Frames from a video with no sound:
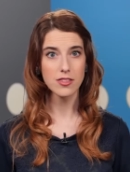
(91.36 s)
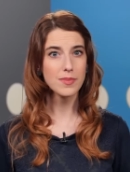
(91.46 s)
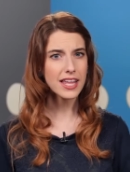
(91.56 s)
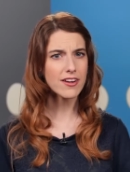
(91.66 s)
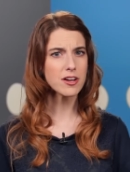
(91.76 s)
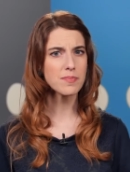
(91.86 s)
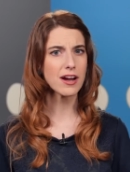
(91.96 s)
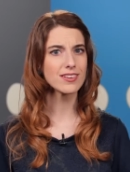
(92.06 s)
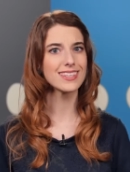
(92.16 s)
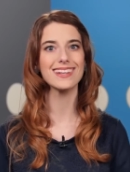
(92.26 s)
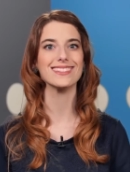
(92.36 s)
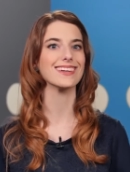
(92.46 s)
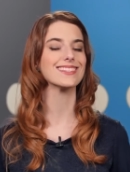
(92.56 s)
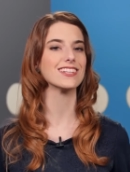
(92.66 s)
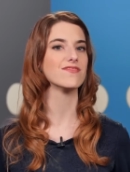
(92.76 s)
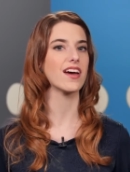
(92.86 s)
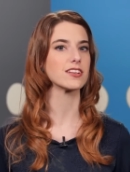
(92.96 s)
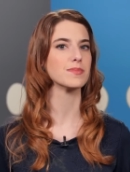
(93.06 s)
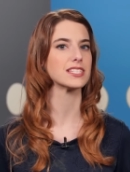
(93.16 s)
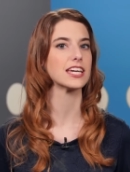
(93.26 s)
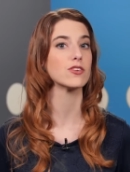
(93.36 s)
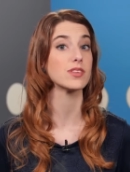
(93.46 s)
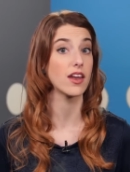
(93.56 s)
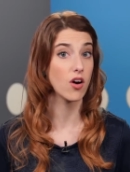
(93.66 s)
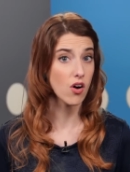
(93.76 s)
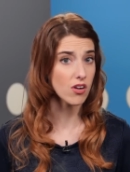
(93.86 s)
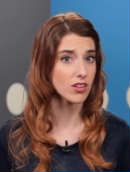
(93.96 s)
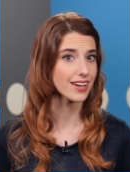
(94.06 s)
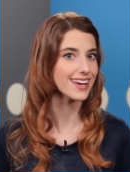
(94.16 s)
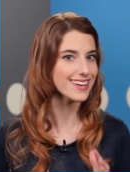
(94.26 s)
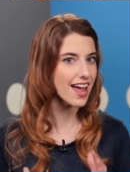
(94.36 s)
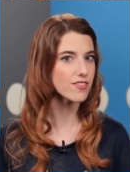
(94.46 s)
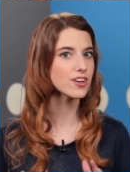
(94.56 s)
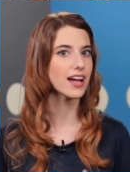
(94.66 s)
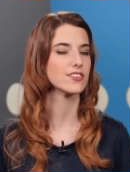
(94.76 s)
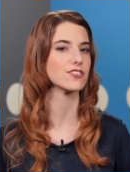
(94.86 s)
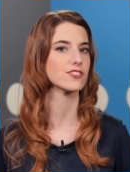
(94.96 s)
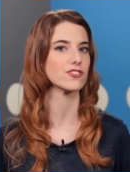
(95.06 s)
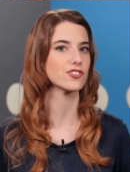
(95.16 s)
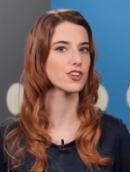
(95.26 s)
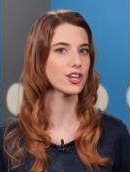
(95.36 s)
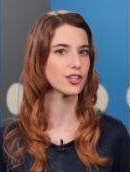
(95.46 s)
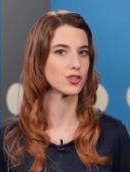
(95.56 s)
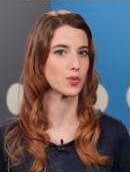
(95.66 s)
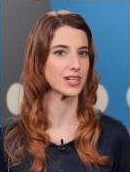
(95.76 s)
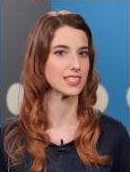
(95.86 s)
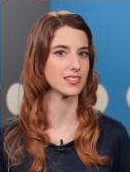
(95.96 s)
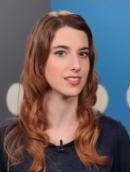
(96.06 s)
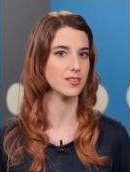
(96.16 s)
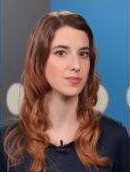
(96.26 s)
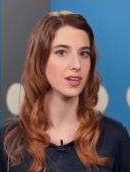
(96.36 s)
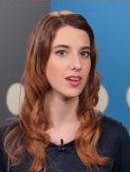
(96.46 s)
The malaria parasite doesn't infect mosquitoes at all. It never enters their circulatory system.